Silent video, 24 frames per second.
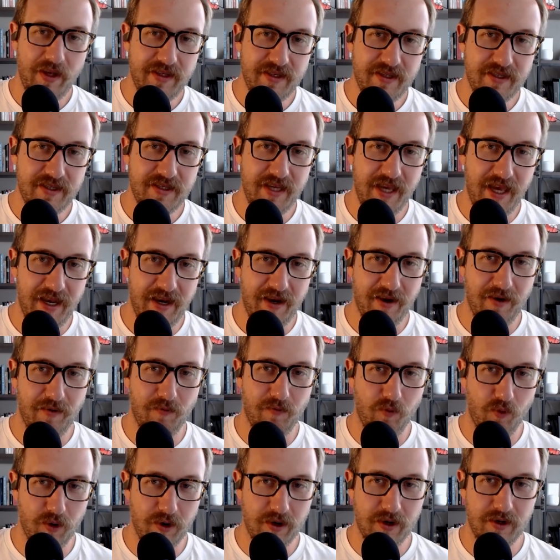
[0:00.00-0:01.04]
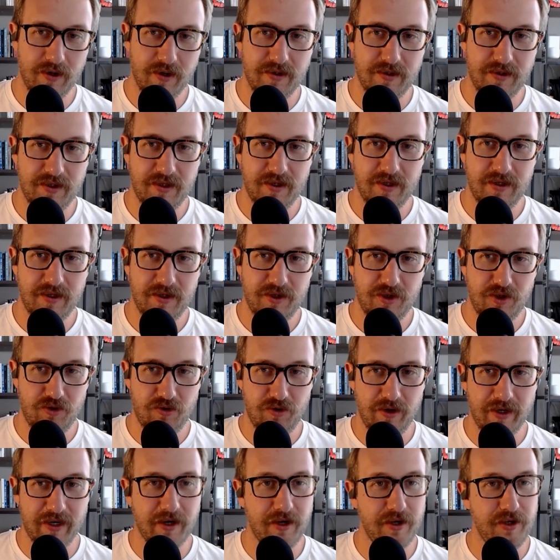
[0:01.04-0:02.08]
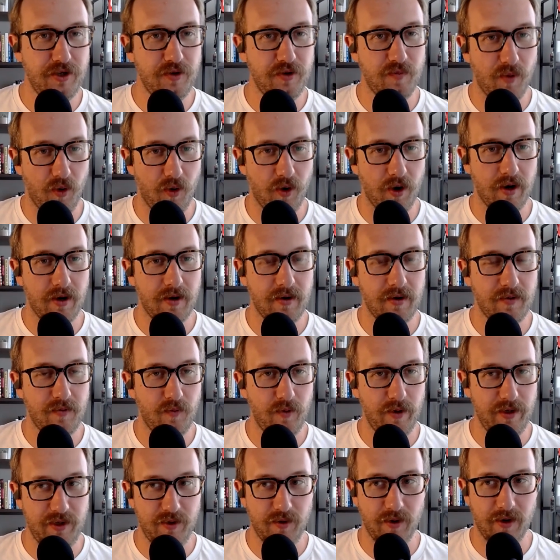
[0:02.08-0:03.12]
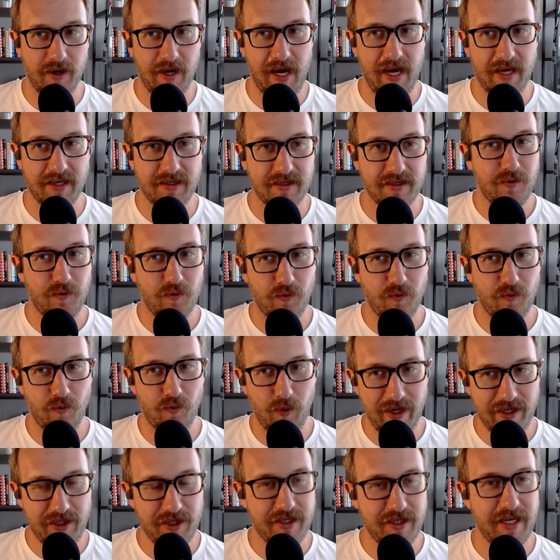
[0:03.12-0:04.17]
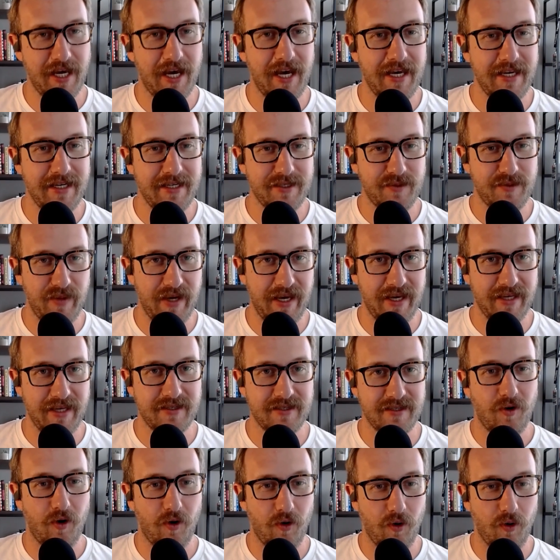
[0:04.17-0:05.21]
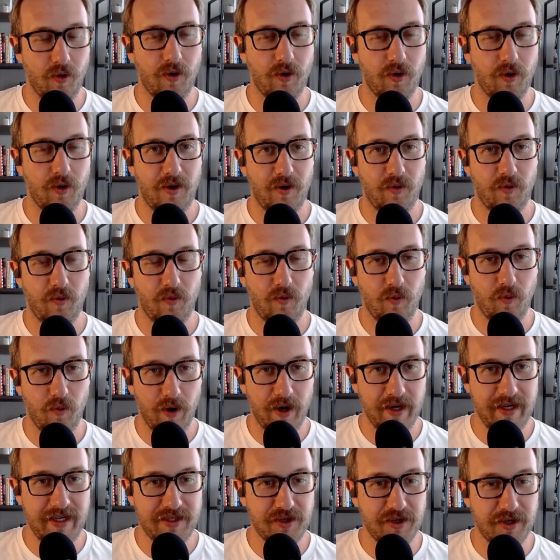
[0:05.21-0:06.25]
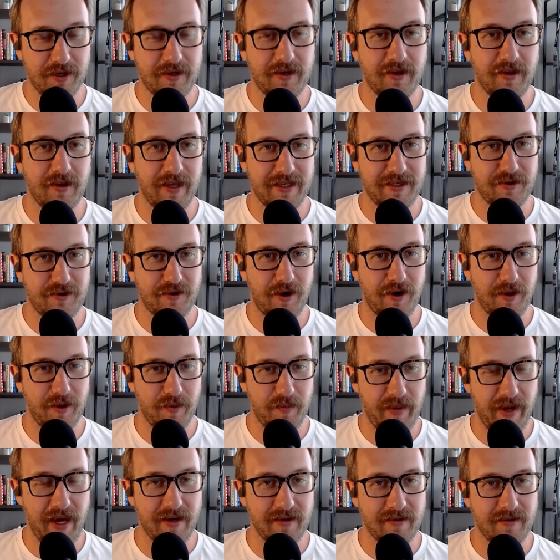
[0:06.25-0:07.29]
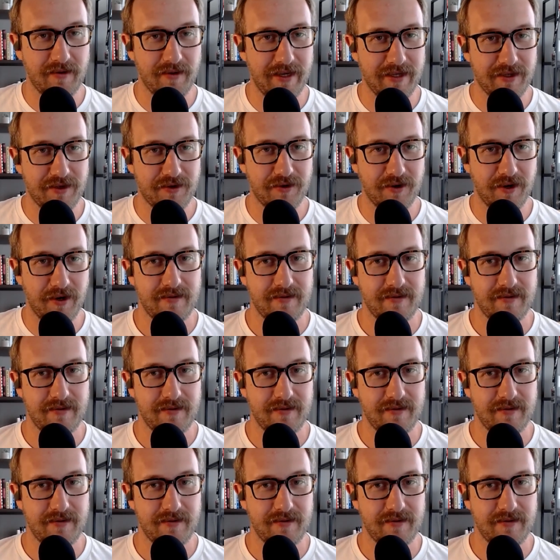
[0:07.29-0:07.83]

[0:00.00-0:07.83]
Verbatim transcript: set of words trigger you more when you are asked which diet is best or what is good cholesterol and bad cholesterol?